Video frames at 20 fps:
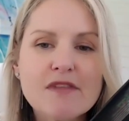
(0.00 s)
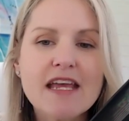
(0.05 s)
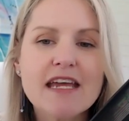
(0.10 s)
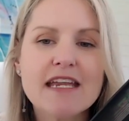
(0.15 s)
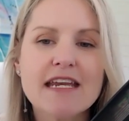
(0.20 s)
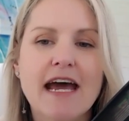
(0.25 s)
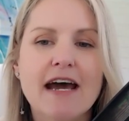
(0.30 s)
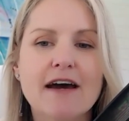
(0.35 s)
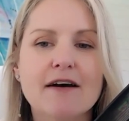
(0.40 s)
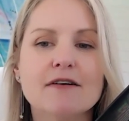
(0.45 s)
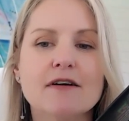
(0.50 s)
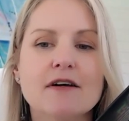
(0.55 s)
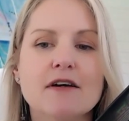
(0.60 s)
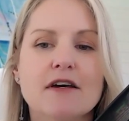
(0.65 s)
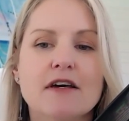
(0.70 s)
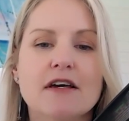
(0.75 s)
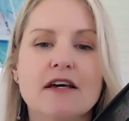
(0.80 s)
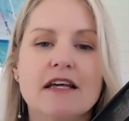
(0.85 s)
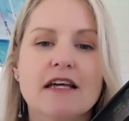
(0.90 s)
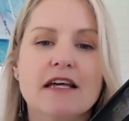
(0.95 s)
Now,
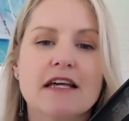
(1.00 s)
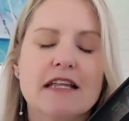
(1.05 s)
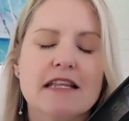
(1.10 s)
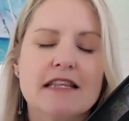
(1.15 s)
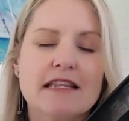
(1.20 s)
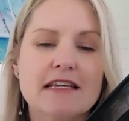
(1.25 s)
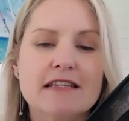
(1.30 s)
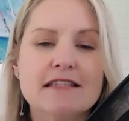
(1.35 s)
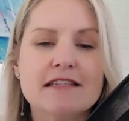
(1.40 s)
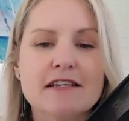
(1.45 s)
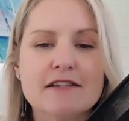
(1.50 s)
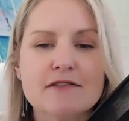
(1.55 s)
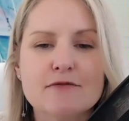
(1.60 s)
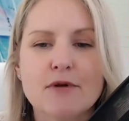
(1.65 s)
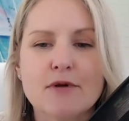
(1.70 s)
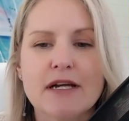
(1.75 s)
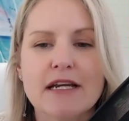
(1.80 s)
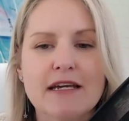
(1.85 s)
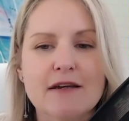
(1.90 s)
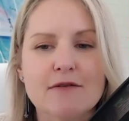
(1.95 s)
this is
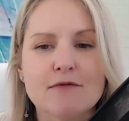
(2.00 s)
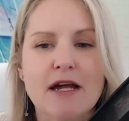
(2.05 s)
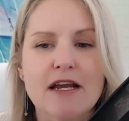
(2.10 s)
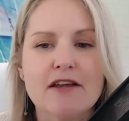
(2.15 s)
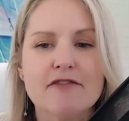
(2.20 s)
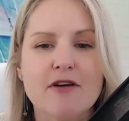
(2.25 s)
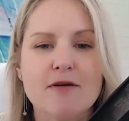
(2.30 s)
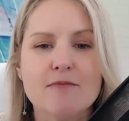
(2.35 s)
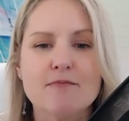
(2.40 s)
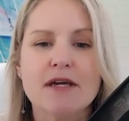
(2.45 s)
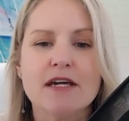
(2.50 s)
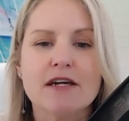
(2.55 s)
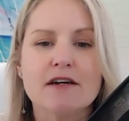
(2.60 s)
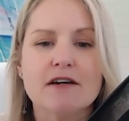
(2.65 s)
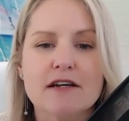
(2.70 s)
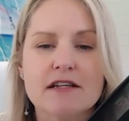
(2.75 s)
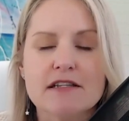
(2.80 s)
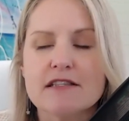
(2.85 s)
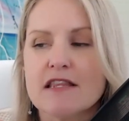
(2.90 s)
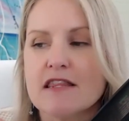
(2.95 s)
really relevant
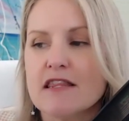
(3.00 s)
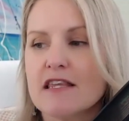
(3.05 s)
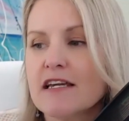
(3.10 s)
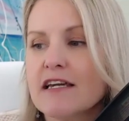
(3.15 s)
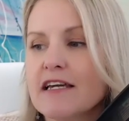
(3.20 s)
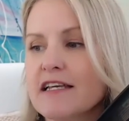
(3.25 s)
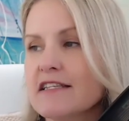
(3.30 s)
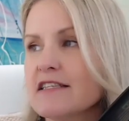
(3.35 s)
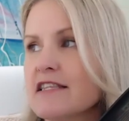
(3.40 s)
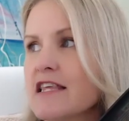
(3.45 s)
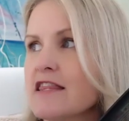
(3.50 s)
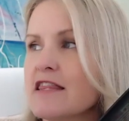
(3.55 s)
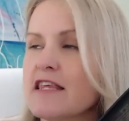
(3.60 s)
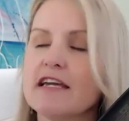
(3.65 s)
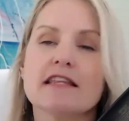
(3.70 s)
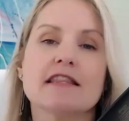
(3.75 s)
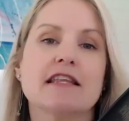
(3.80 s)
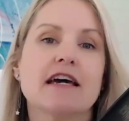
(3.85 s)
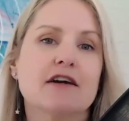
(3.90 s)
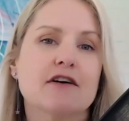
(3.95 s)
because the thing is, the
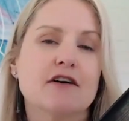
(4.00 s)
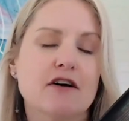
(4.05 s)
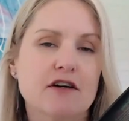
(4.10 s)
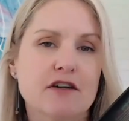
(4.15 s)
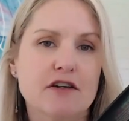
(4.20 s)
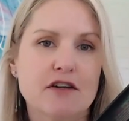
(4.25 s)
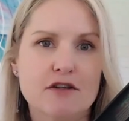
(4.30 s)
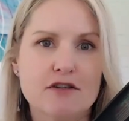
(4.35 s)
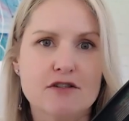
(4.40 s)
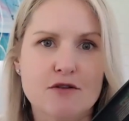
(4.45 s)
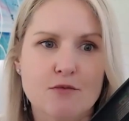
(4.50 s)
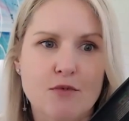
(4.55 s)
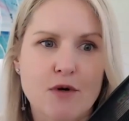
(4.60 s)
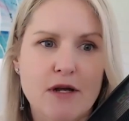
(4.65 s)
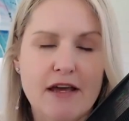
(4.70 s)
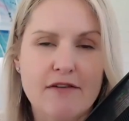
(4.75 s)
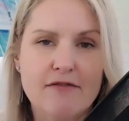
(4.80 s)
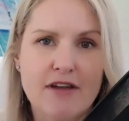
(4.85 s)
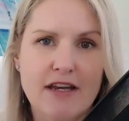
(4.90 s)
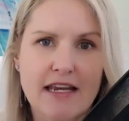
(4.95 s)
thing that got you to
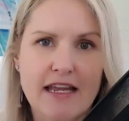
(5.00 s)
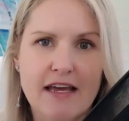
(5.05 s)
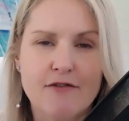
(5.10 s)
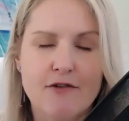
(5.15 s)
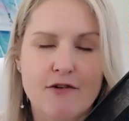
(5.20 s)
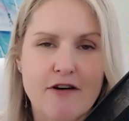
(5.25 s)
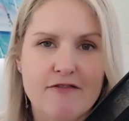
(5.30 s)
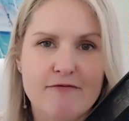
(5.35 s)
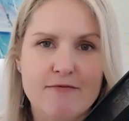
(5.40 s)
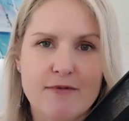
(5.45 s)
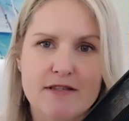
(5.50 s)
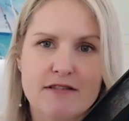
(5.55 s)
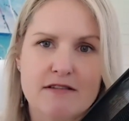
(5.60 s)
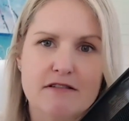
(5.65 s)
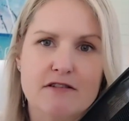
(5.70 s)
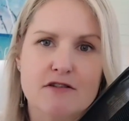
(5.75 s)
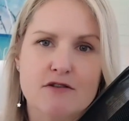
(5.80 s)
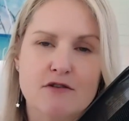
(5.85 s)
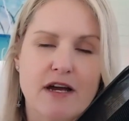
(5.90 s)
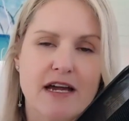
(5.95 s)
whatever level of
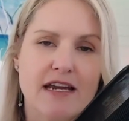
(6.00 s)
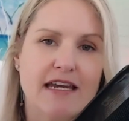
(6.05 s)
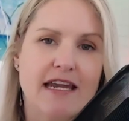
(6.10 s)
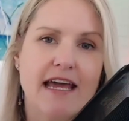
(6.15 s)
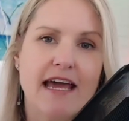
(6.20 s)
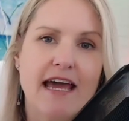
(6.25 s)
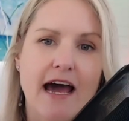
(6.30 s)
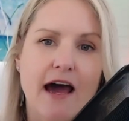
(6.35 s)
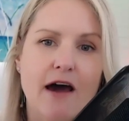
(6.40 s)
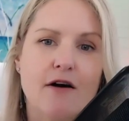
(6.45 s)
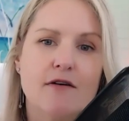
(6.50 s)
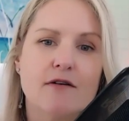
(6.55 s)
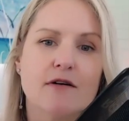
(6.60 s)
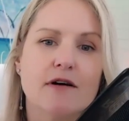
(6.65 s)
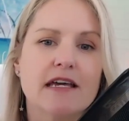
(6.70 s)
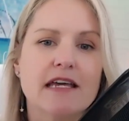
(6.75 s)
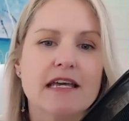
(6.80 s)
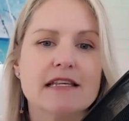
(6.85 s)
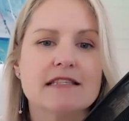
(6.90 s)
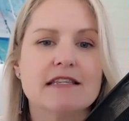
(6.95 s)
business you're at now
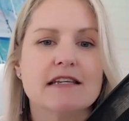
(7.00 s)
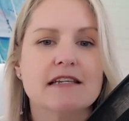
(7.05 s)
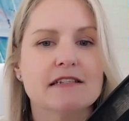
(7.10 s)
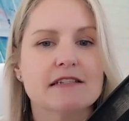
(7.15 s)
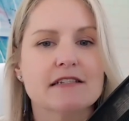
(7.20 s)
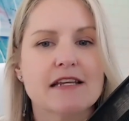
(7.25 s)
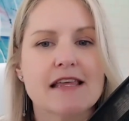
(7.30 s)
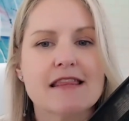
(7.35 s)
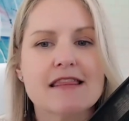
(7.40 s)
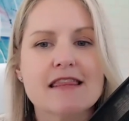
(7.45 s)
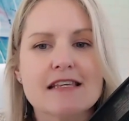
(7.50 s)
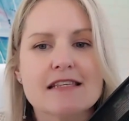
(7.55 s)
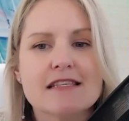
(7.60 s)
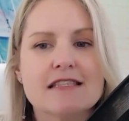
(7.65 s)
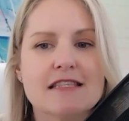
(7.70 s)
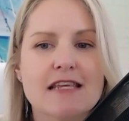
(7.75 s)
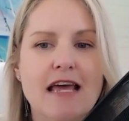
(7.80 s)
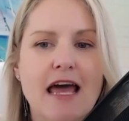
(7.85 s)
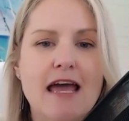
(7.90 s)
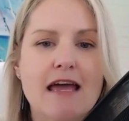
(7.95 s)
isn't the
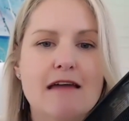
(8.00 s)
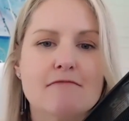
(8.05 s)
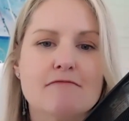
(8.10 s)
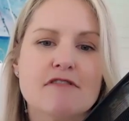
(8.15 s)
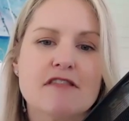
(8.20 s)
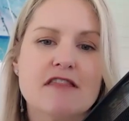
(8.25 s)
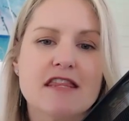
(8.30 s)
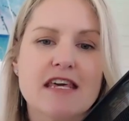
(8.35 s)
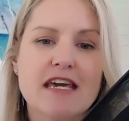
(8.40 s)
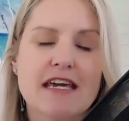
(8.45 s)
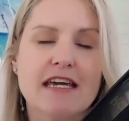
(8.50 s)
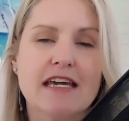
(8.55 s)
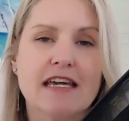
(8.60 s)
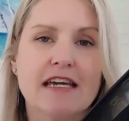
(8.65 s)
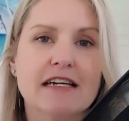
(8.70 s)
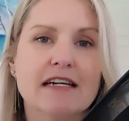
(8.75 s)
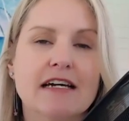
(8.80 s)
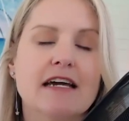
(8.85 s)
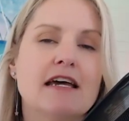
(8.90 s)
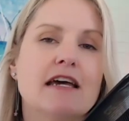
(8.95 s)
same
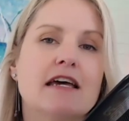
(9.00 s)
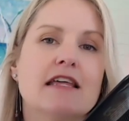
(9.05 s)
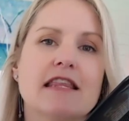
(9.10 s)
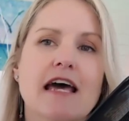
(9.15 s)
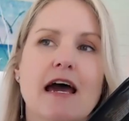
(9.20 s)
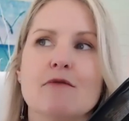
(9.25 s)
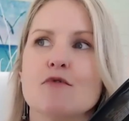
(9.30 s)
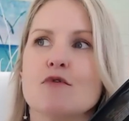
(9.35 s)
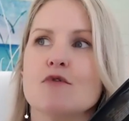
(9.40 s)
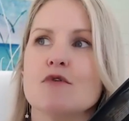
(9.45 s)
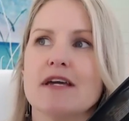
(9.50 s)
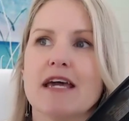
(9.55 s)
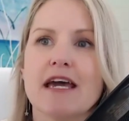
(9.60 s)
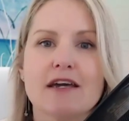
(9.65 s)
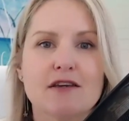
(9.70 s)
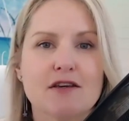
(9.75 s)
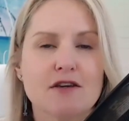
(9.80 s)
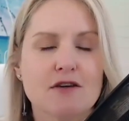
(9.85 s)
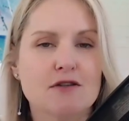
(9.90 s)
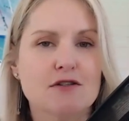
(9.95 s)
thing that will
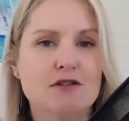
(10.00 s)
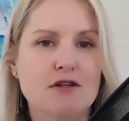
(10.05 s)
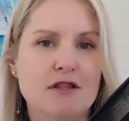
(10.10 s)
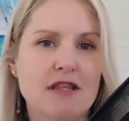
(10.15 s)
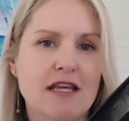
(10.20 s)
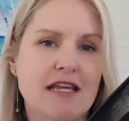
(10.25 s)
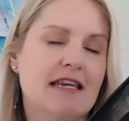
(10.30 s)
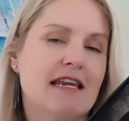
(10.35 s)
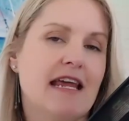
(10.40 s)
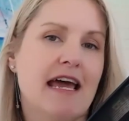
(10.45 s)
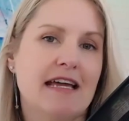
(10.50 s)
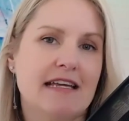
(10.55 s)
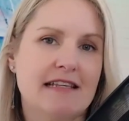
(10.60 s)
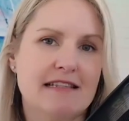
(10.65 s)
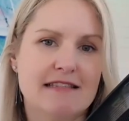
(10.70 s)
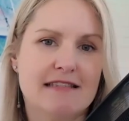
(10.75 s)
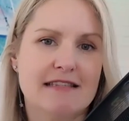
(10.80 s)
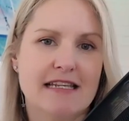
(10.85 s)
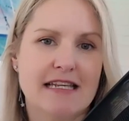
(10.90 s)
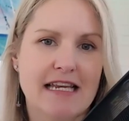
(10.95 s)
get you to the
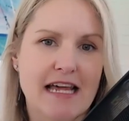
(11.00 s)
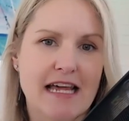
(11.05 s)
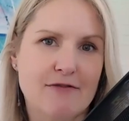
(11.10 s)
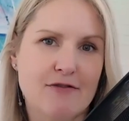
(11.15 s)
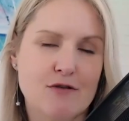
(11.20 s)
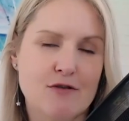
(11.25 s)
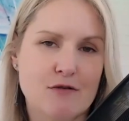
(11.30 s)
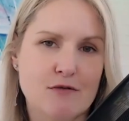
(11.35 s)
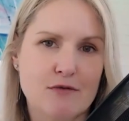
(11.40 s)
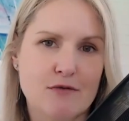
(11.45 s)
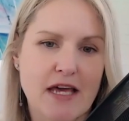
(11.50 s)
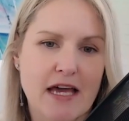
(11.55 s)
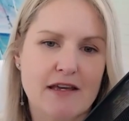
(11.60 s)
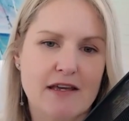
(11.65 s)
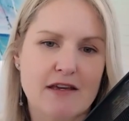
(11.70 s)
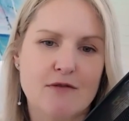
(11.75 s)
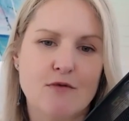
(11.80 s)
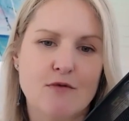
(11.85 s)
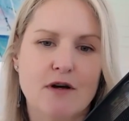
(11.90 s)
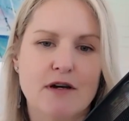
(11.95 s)
next level that
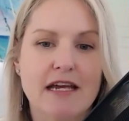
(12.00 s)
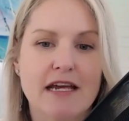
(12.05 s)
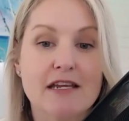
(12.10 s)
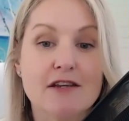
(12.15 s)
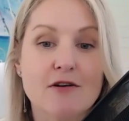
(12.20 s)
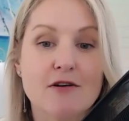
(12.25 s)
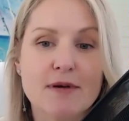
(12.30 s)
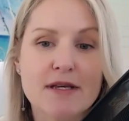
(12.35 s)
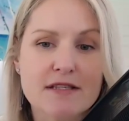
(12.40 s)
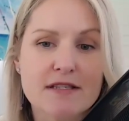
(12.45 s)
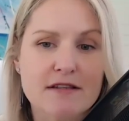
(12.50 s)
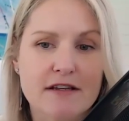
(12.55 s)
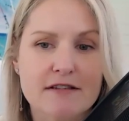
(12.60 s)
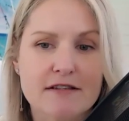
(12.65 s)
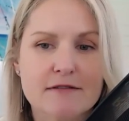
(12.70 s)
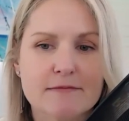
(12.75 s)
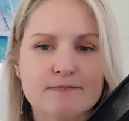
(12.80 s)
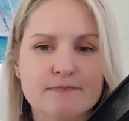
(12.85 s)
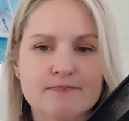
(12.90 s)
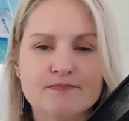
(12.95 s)
you want in your
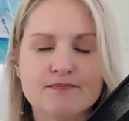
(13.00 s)
business.